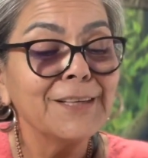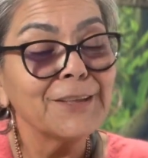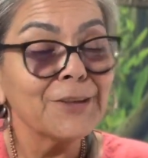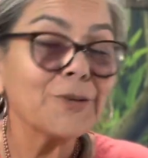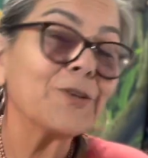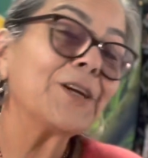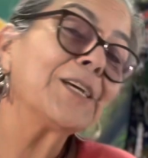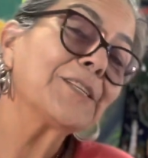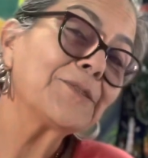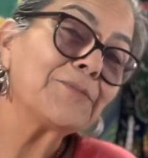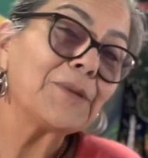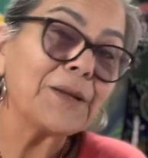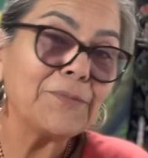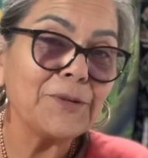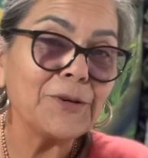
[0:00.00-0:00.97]
grass
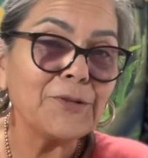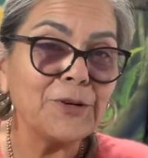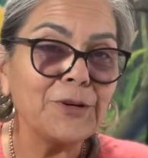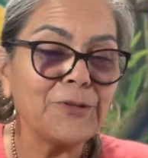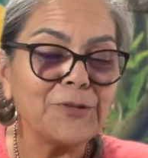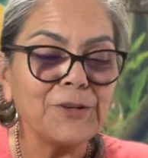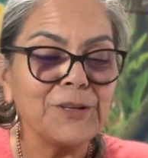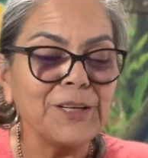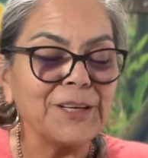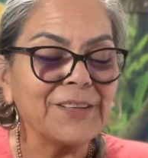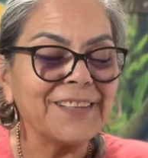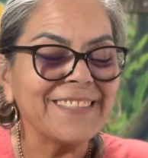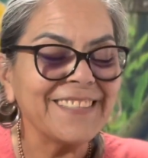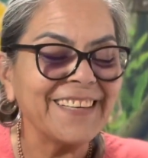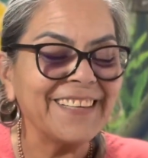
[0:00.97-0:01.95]
might be greener on the
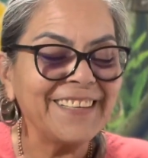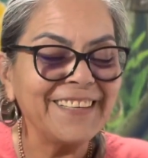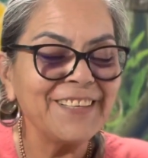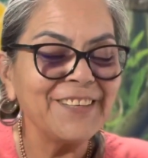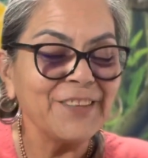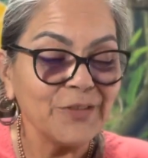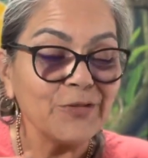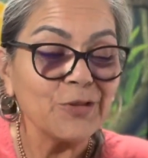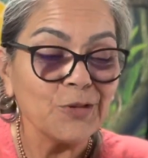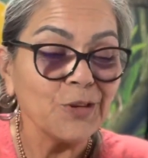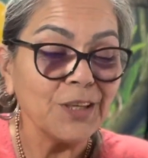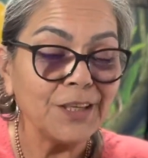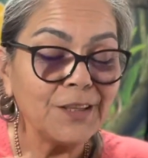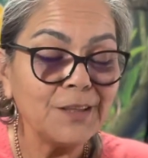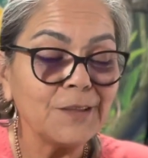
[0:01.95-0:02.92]
other side. For
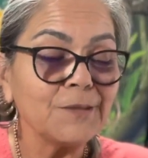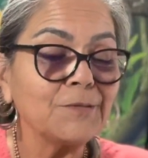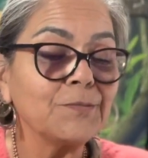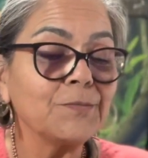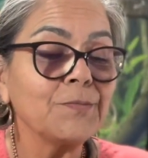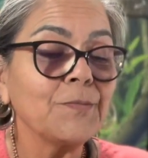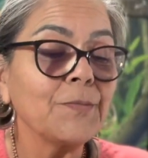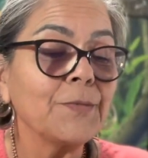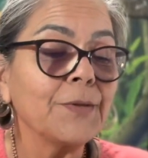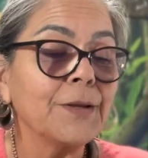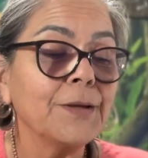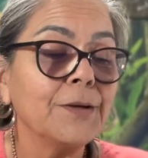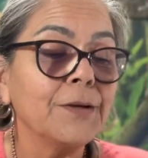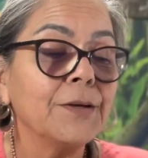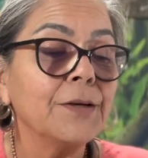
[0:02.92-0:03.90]
real.
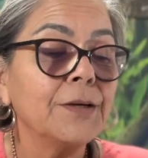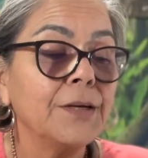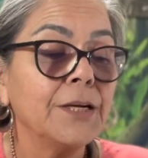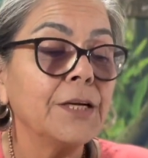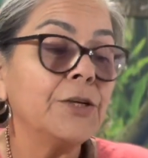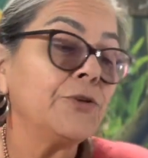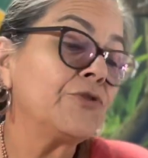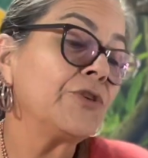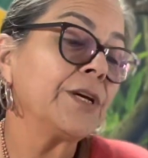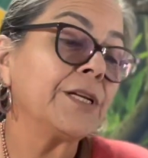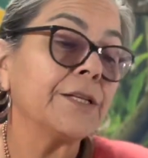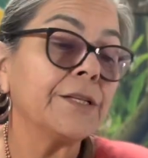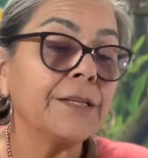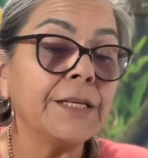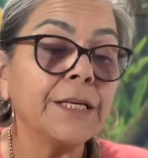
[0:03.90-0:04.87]
And you're
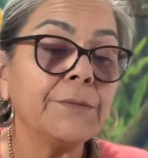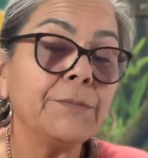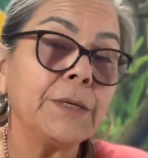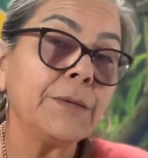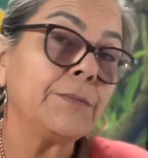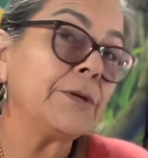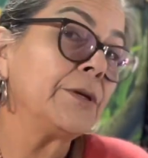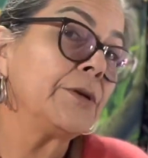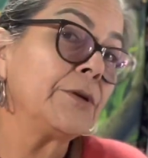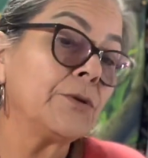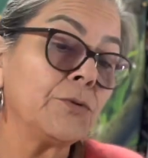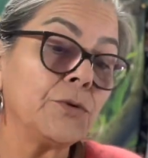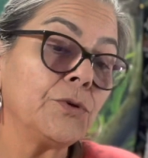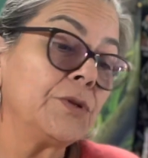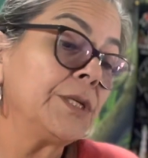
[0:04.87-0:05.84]
trying to think maybe, you
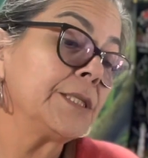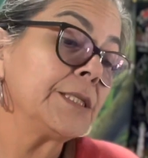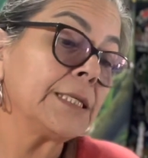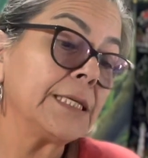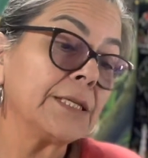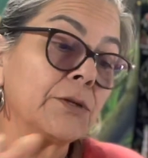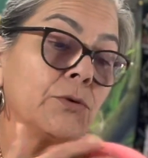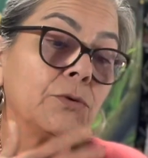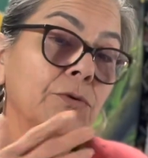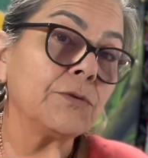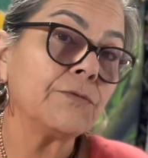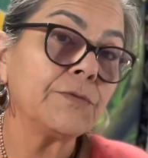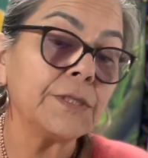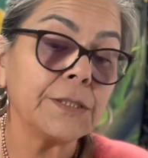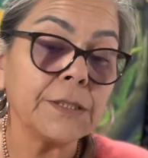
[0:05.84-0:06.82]
know, you need to let go
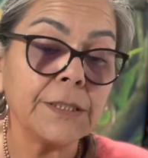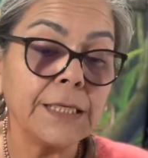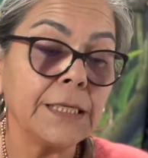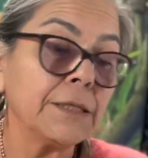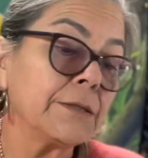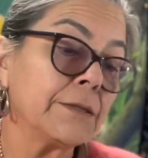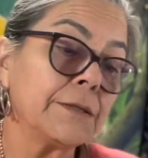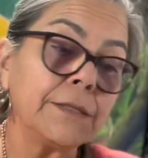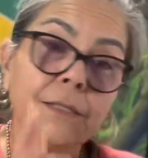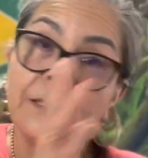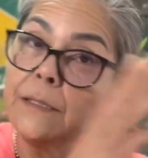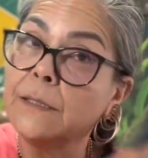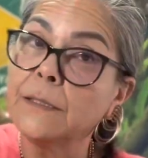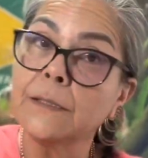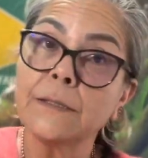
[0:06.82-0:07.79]
of this
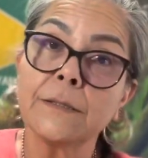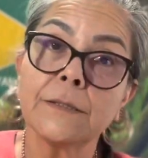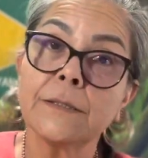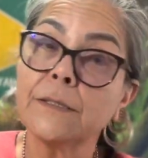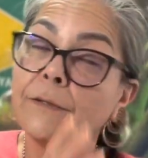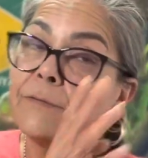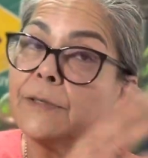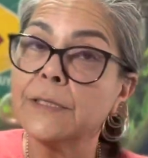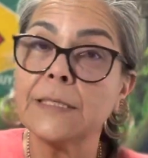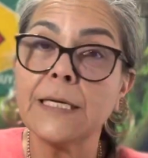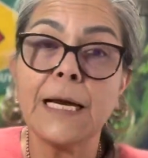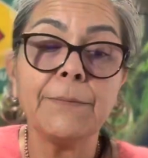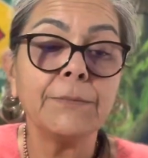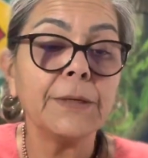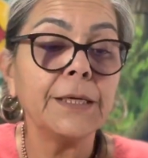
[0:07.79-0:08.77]
unhealthy stuff that's
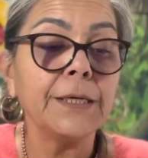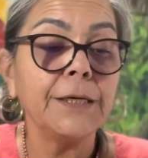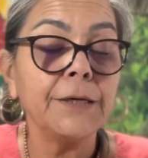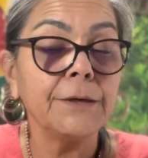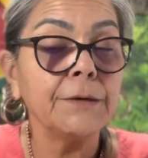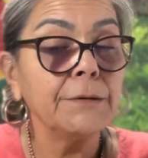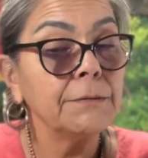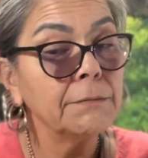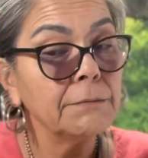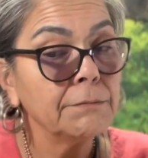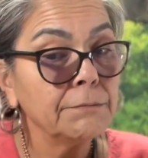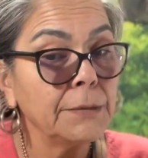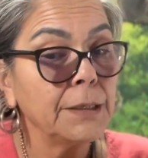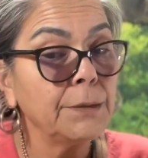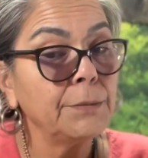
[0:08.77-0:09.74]
happening here.
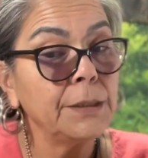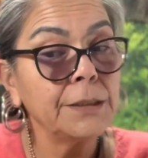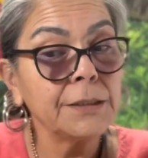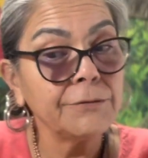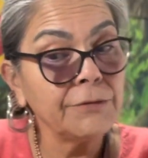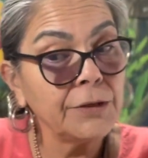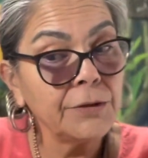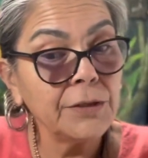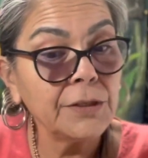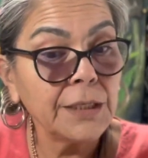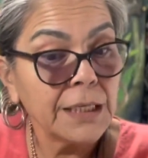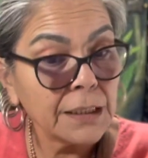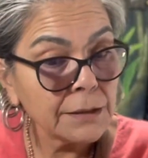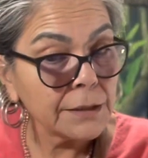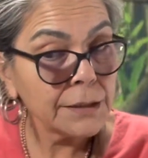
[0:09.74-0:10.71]
Maybe it's a very
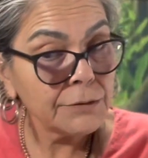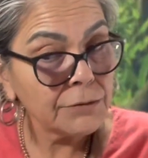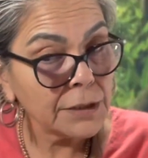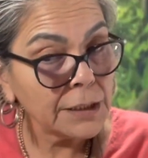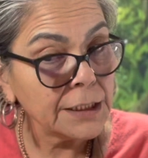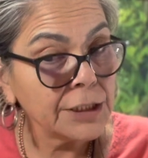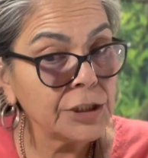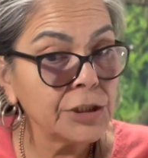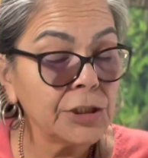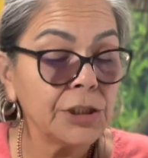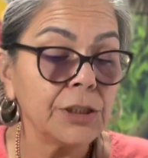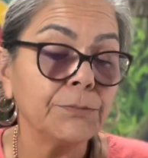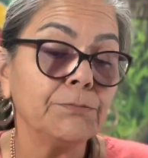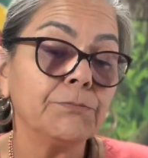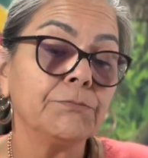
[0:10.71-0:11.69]
unhealthy
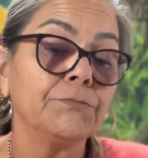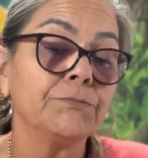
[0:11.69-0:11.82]
relationship.